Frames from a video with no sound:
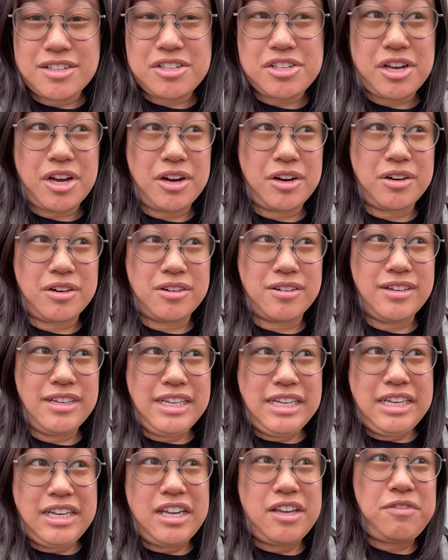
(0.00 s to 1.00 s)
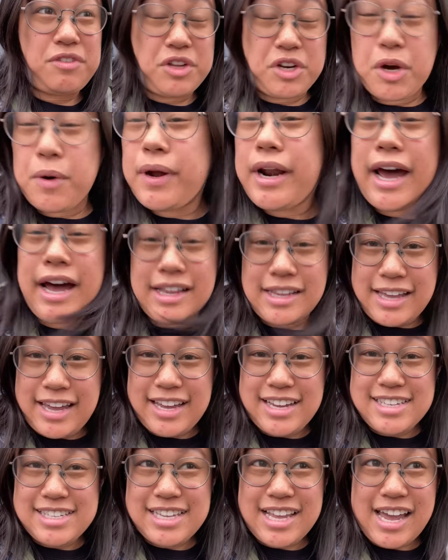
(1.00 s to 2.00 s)
so if you know what
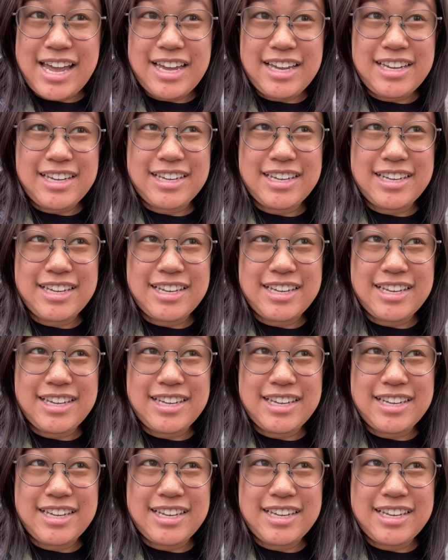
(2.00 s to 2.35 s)
LA is like,